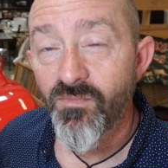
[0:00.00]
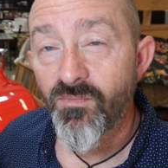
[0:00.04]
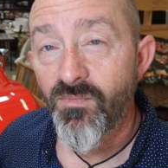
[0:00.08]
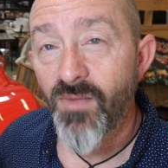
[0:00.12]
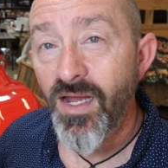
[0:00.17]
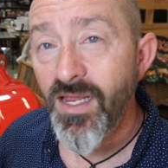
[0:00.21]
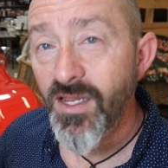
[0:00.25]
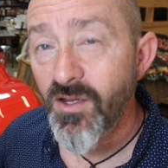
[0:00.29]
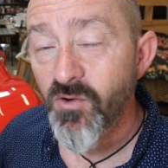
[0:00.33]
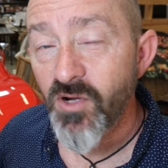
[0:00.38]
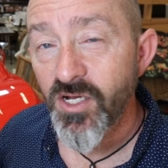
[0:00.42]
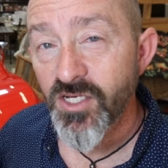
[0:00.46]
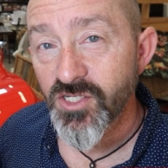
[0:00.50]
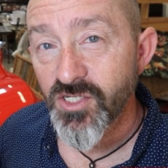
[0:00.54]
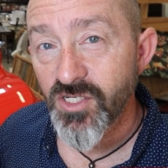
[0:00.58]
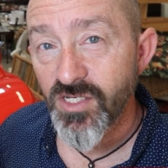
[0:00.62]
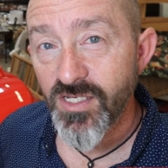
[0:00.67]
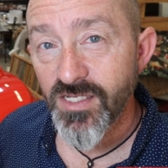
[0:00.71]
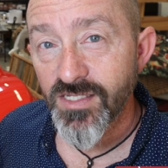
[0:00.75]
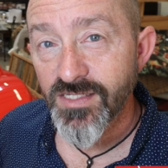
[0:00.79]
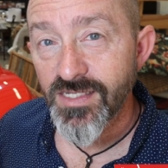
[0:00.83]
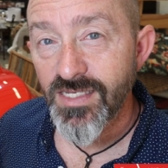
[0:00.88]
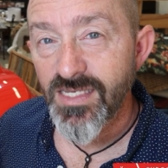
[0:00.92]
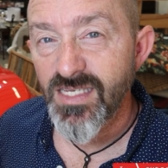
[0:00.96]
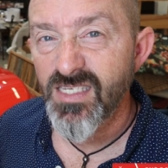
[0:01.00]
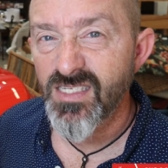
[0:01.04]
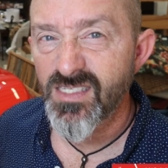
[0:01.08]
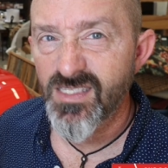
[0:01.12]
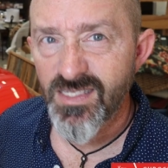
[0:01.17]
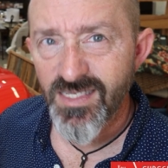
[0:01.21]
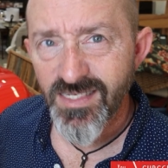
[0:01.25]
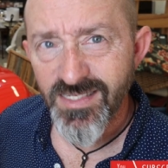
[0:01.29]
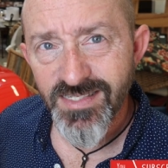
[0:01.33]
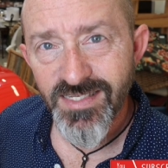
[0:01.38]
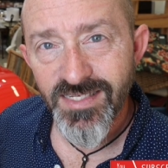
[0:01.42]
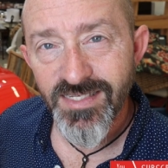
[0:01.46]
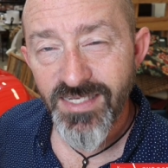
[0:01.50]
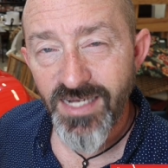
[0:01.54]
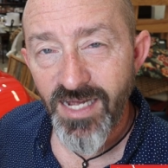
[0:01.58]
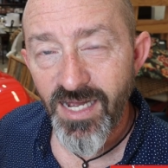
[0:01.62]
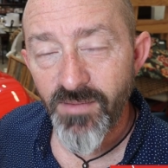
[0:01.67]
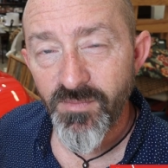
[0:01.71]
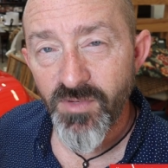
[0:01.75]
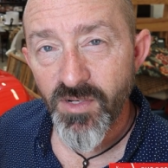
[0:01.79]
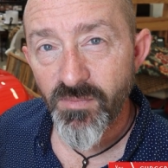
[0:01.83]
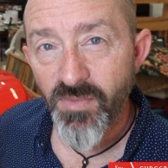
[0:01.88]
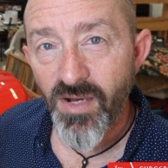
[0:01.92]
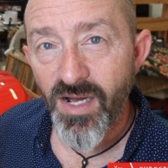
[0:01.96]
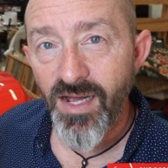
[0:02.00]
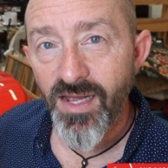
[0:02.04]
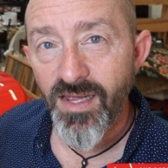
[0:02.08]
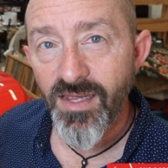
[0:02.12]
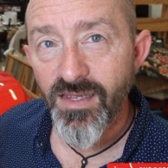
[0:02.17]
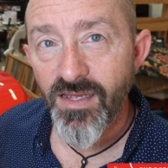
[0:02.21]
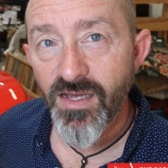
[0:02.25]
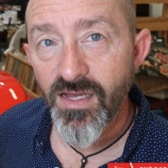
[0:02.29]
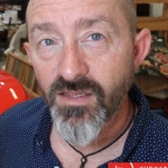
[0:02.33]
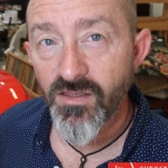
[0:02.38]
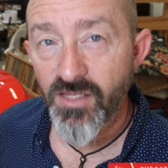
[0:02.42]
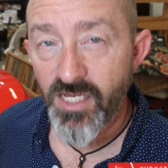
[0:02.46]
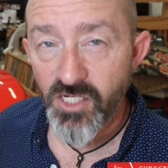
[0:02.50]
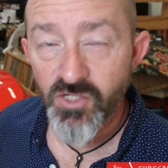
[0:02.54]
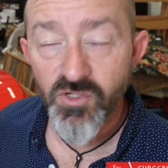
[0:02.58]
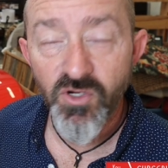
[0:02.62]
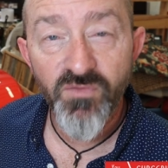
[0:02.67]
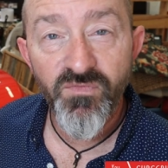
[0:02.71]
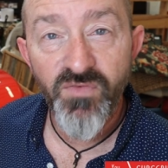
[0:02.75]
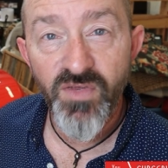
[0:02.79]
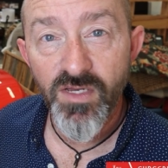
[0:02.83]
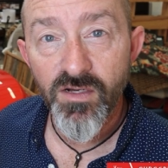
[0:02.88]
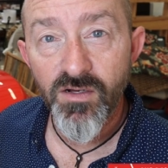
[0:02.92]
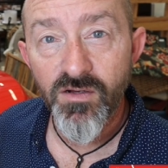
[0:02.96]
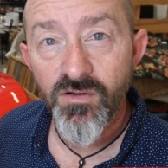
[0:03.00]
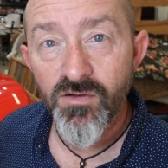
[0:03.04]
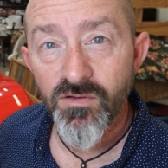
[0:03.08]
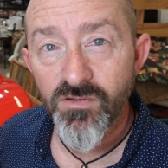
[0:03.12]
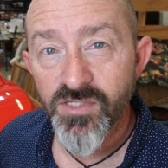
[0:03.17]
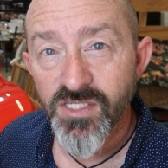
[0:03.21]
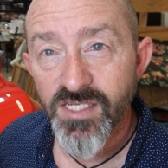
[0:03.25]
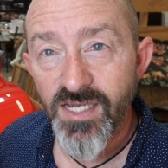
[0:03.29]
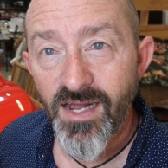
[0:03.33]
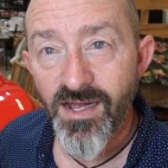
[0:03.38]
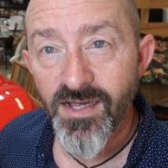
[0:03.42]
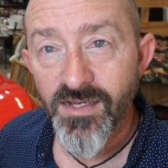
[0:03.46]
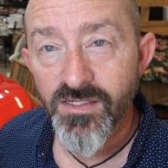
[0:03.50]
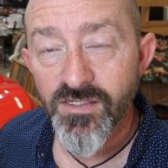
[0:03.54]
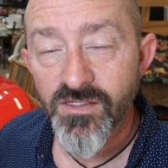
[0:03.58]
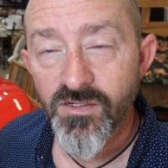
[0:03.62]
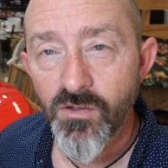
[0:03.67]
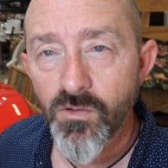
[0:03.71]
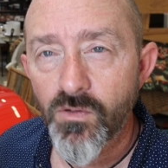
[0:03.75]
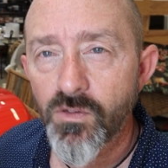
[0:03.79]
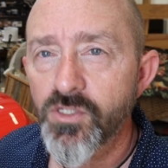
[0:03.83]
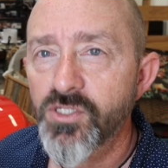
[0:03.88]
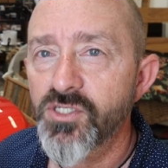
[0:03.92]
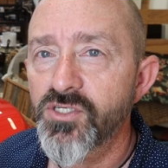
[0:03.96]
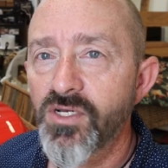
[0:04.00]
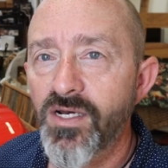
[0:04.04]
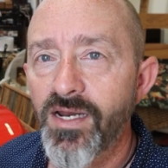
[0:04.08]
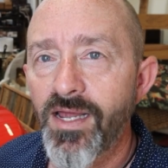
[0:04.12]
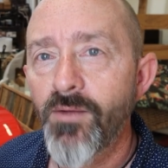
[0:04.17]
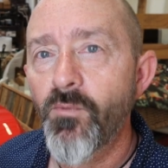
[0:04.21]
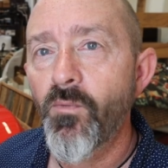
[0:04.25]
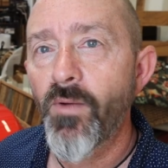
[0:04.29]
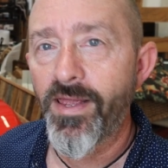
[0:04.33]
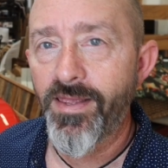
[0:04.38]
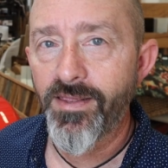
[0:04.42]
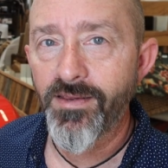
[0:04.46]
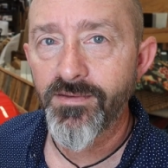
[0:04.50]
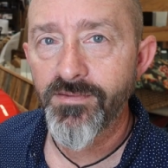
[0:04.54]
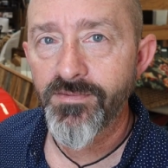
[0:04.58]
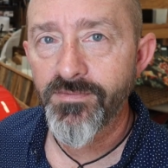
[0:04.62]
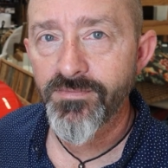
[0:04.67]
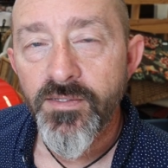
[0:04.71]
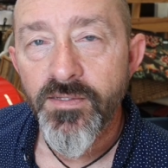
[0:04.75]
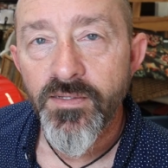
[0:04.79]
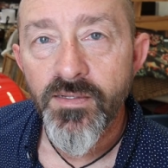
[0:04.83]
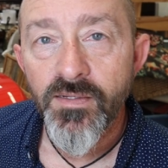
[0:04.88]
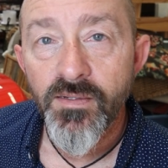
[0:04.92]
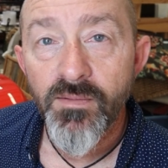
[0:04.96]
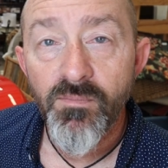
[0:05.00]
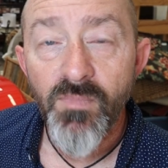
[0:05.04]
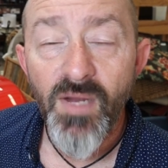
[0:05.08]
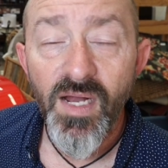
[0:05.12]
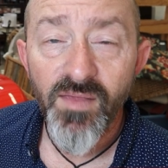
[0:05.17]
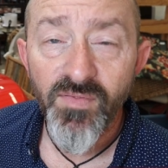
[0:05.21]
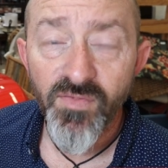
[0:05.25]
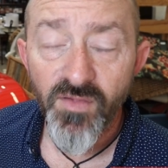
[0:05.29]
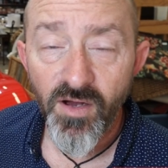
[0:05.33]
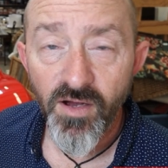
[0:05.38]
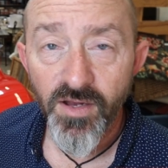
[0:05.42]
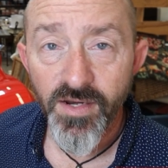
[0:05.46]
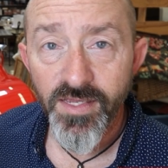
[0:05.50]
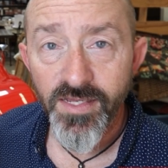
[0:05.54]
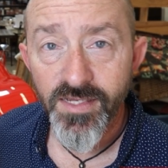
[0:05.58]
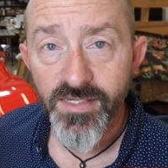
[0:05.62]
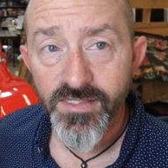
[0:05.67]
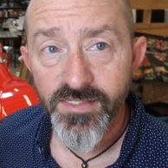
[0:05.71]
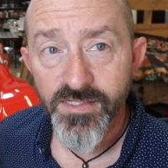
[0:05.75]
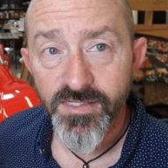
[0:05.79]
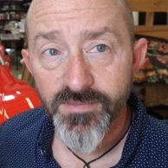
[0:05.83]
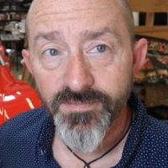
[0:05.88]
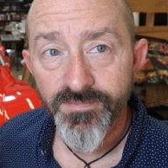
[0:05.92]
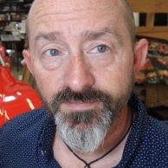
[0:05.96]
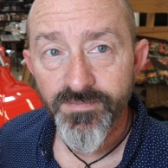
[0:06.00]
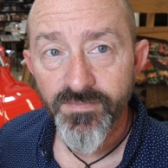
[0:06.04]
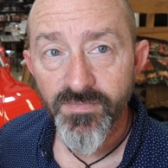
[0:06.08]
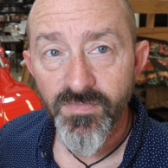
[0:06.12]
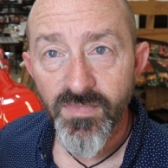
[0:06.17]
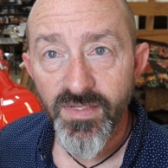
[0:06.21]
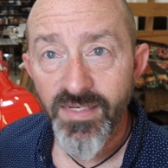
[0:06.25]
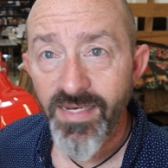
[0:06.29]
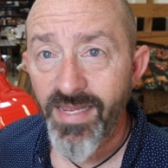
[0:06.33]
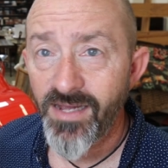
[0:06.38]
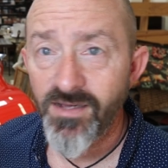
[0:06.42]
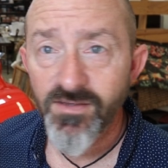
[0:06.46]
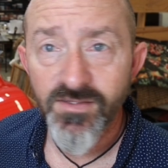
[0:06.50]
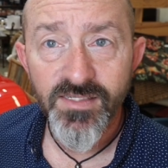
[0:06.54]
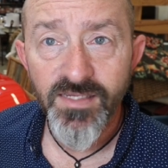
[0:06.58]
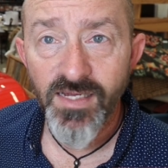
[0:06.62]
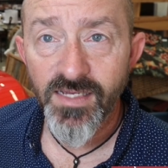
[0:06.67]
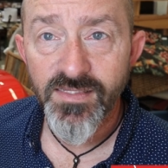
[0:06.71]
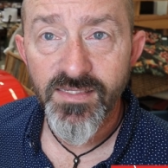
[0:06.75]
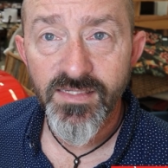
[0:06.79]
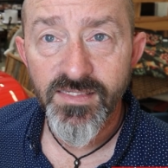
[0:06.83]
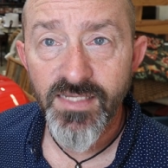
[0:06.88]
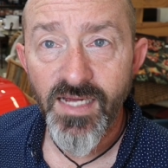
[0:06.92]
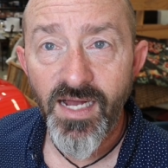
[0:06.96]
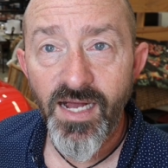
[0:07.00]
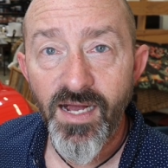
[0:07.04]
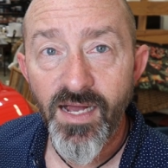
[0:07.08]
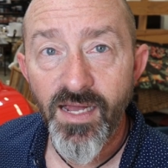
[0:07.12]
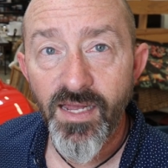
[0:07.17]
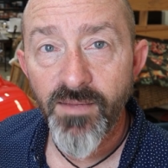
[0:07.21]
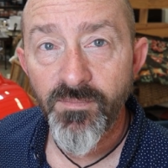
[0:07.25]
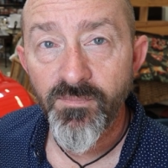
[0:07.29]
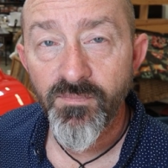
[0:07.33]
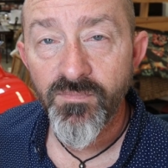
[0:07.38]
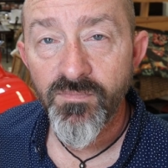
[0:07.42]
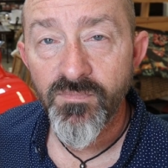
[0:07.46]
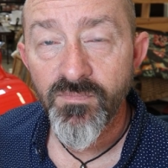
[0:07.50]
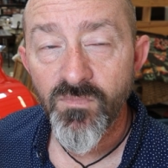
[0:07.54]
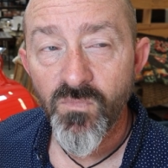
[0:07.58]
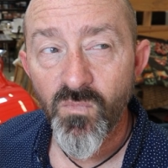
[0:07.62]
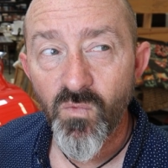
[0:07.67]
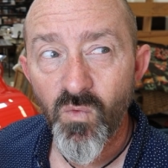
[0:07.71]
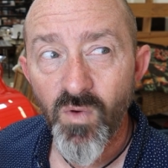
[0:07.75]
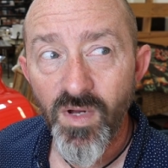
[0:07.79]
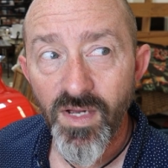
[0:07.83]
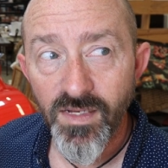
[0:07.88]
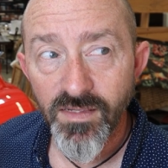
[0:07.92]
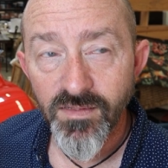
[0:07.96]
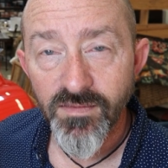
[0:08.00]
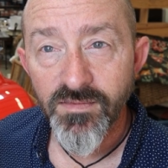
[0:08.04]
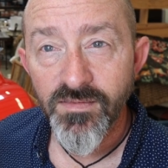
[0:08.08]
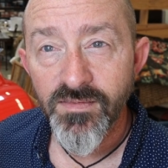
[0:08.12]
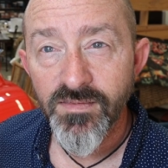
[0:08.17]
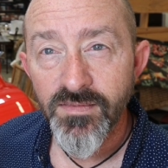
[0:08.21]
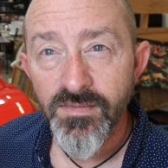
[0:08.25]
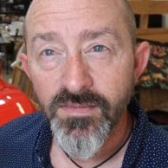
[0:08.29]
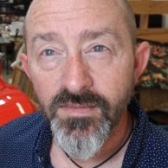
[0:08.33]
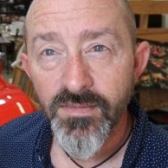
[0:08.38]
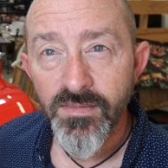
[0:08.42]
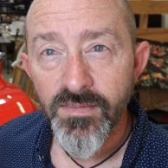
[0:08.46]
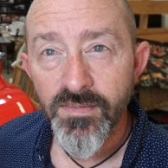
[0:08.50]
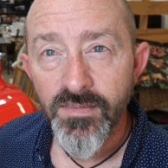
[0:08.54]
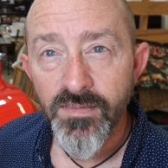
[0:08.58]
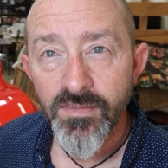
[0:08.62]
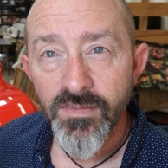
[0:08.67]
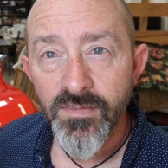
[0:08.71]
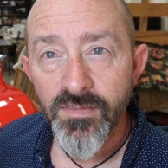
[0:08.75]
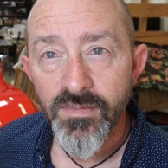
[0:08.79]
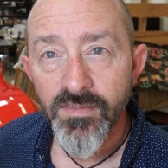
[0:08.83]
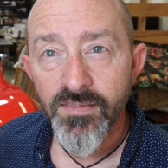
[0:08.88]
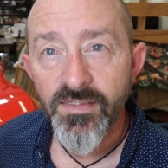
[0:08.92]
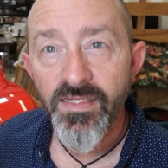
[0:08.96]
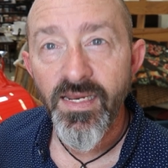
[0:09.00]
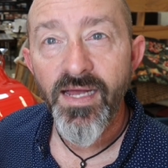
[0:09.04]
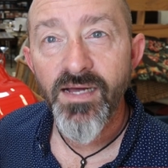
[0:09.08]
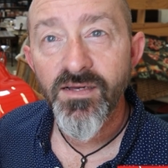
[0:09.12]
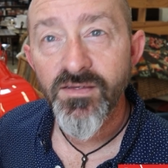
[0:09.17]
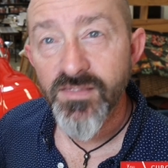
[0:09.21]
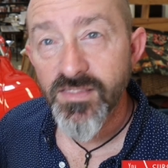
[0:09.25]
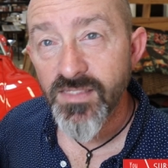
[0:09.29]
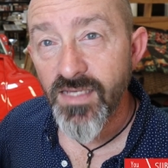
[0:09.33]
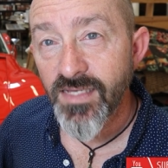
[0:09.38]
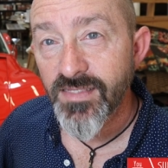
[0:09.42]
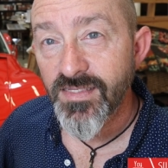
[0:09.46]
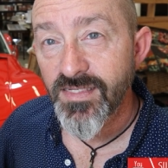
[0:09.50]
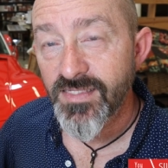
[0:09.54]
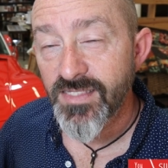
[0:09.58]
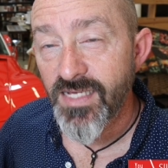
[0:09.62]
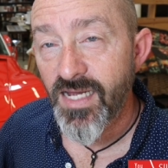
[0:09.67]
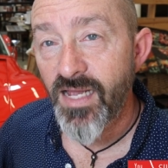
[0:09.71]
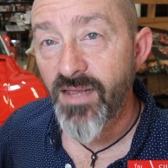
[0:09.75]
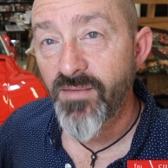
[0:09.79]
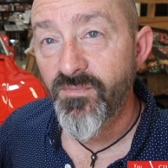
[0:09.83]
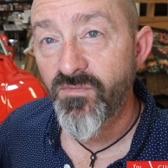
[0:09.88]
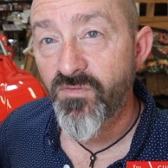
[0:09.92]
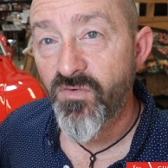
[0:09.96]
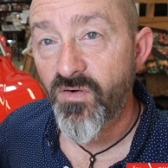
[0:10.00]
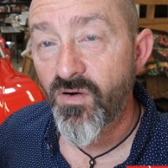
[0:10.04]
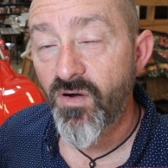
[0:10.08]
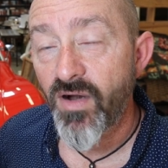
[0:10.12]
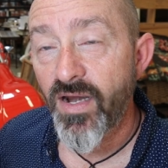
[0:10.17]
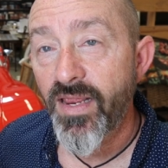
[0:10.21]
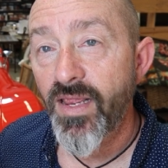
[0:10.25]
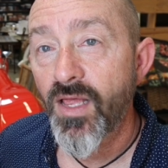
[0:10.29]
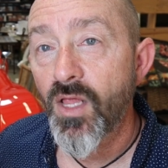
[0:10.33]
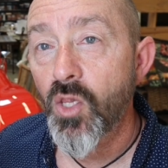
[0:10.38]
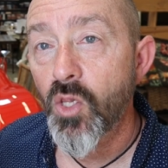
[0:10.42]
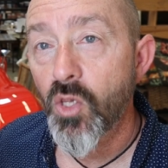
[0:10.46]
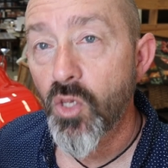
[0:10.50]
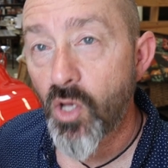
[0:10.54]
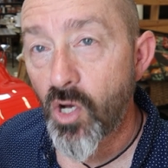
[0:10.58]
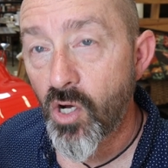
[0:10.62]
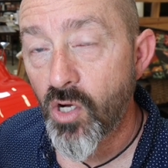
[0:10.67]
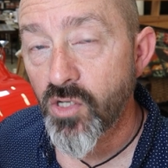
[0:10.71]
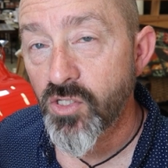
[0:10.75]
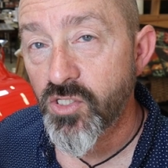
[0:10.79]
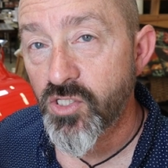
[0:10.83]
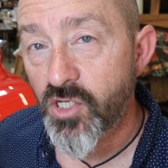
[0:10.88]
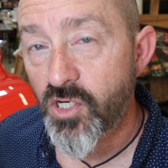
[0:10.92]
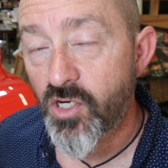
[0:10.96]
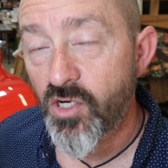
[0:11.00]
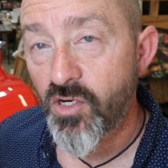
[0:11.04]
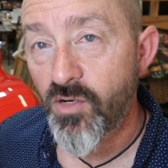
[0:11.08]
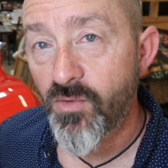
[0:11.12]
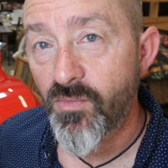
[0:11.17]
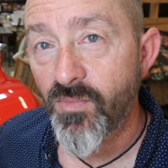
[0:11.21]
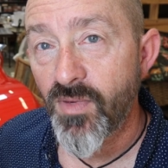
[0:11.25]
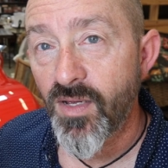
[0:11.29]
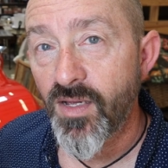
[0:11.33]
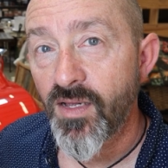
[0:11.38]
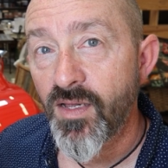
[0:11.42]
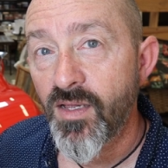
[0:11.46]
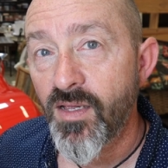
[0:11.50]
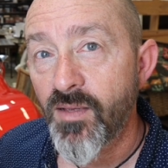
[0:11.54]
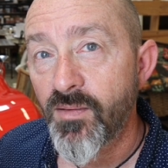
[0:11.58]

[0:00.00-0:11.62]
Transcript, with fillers: my question is Is this the time to buy electric vehicle stocks or should I wait? My thought is now is not the time. Well, now is not the time for a long term